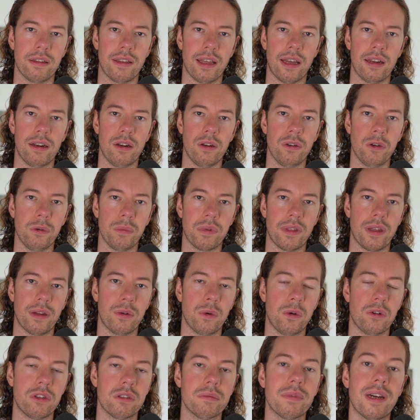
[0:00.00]
that loop, that
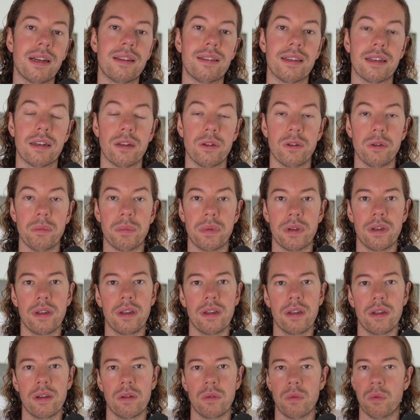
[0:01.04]
automatic loop,
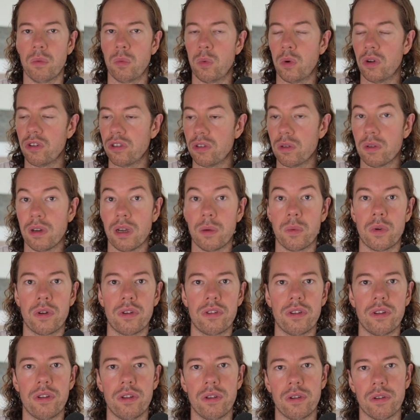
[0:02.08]
what do I want
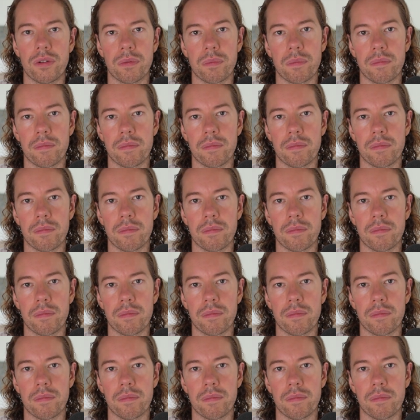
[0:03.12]
to do?